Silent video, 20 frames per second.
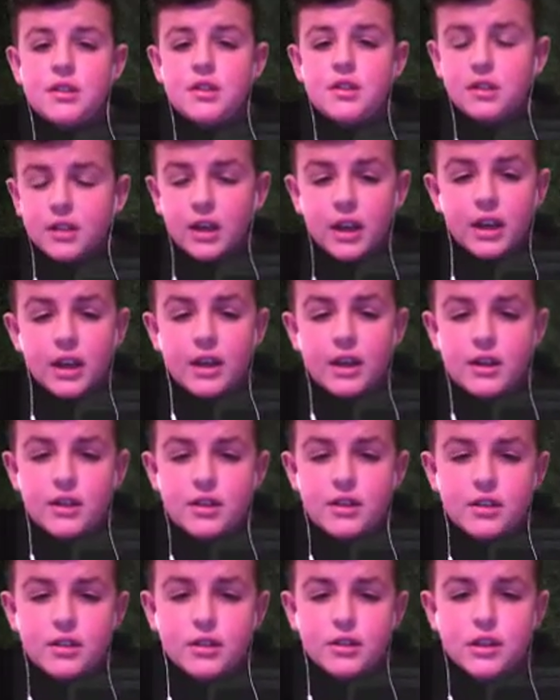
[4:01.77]
Okay,
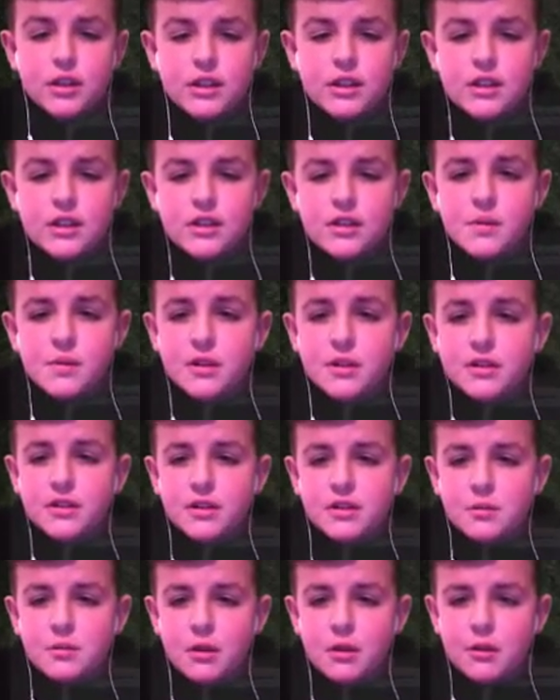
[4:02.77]
to continue, press the
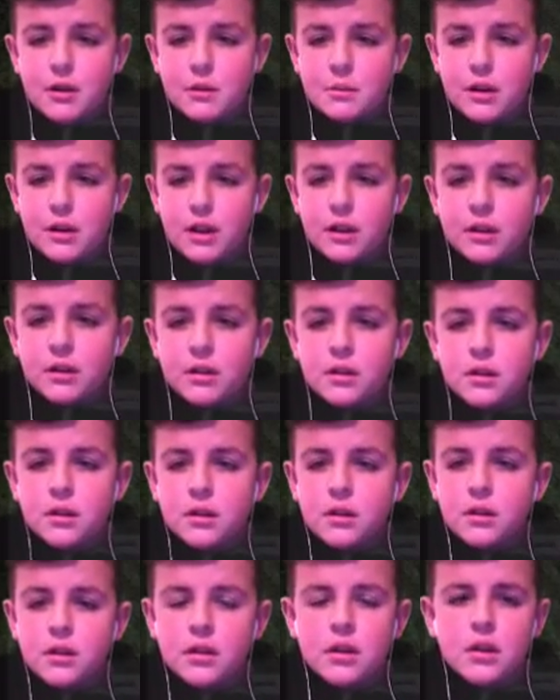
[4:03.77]
small red button.
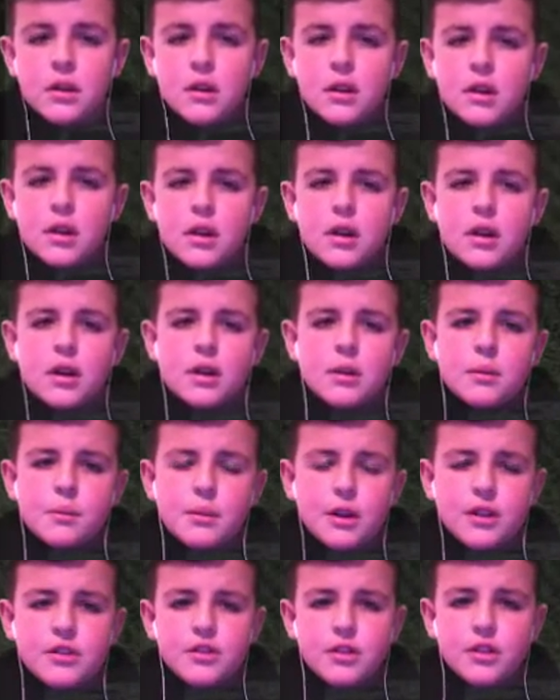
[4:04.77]

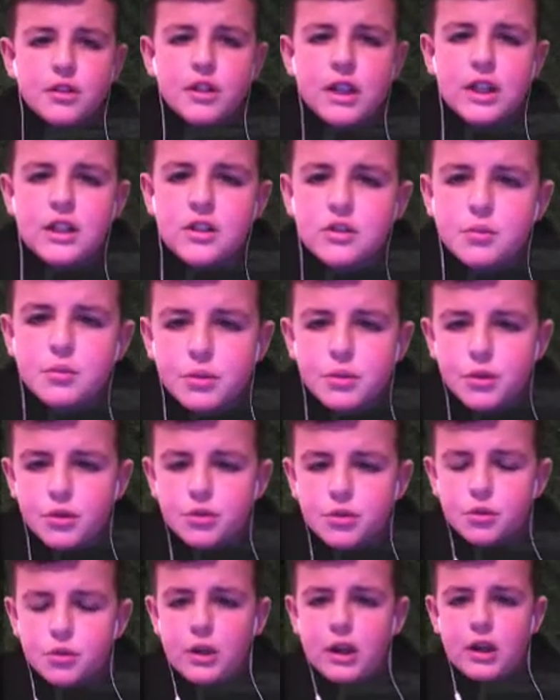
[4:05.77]
Press the latest blue
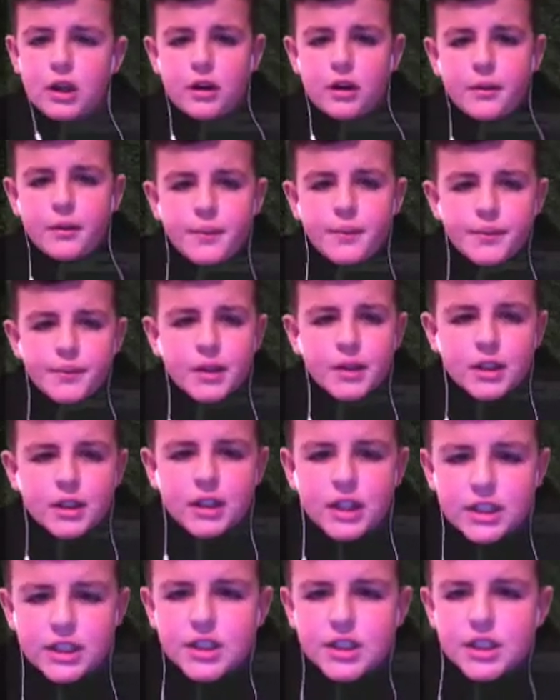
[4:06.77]
square.
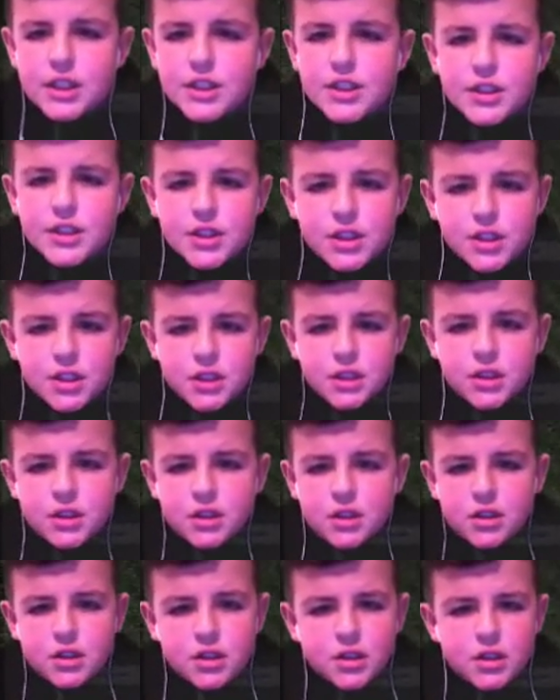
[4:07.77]
Latest.
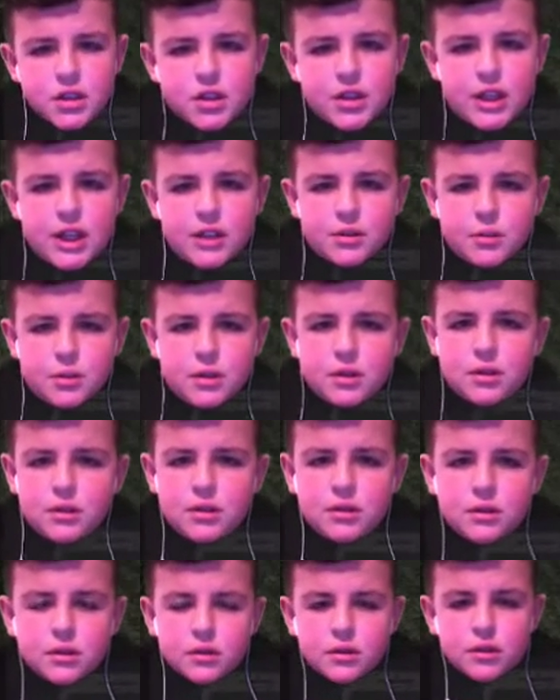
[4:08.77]
That one.
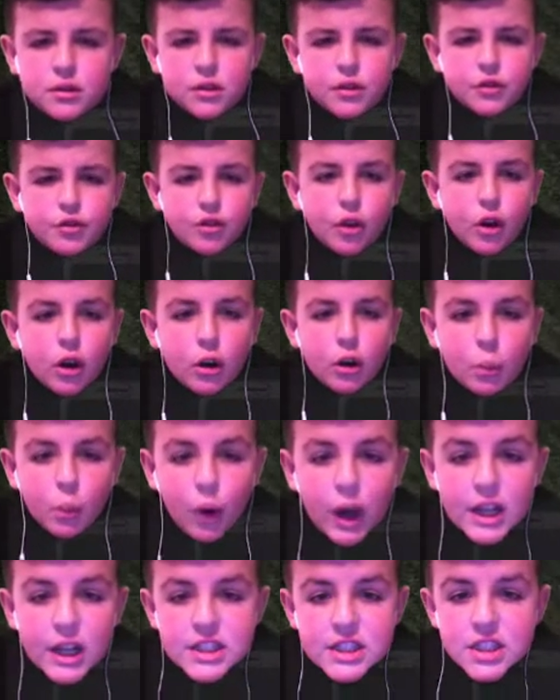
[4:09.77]
You fool,
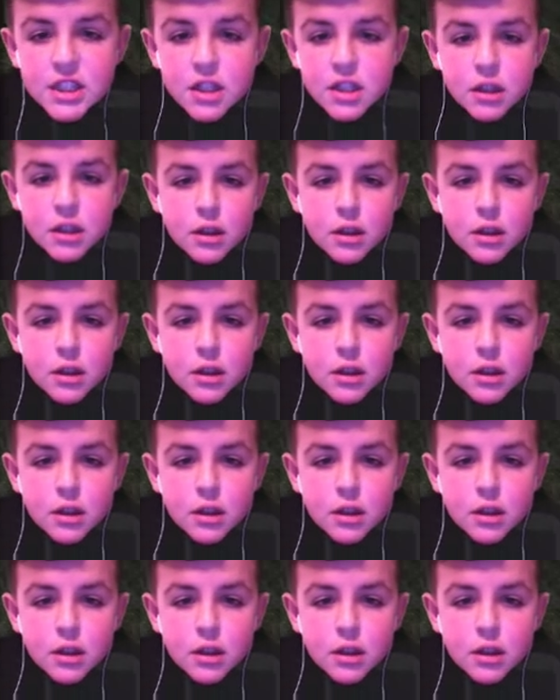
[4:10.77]
what?